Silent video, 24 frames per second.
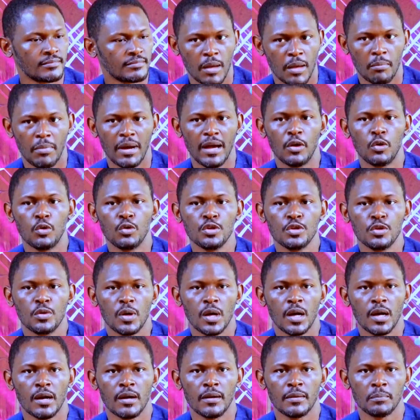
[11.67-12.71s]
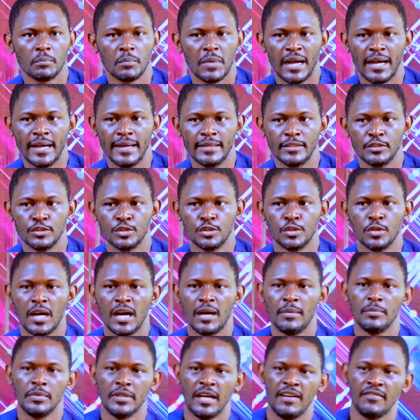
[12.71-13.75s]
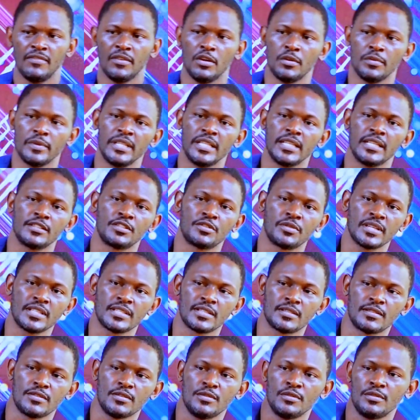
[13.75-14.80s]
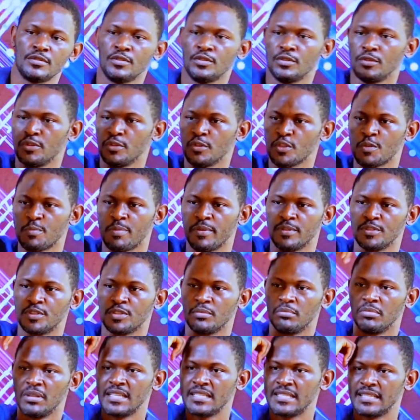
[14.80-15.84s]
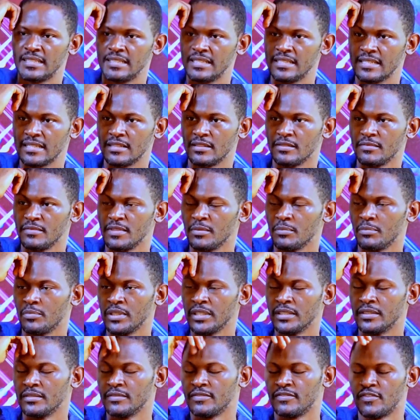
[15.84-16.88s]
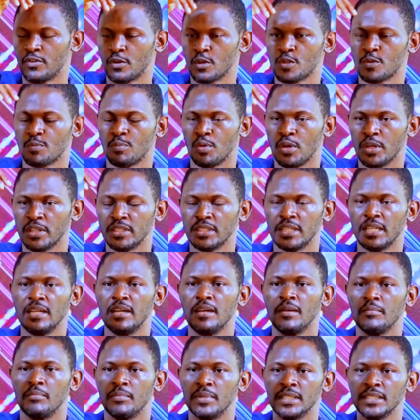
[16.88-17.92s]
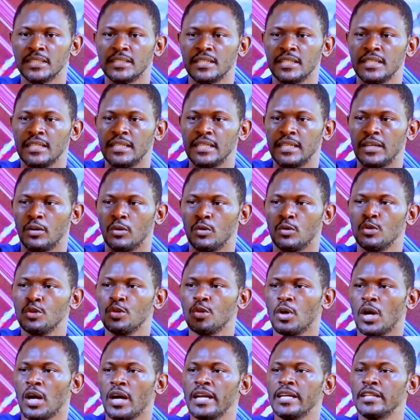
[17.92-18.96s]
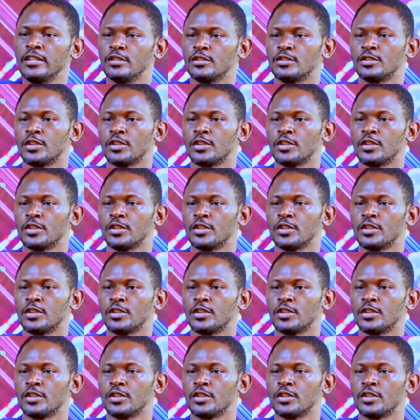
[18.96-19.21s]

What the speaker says: By who you are, I've already addressed your spiritual blessedness in the first point. But who you are in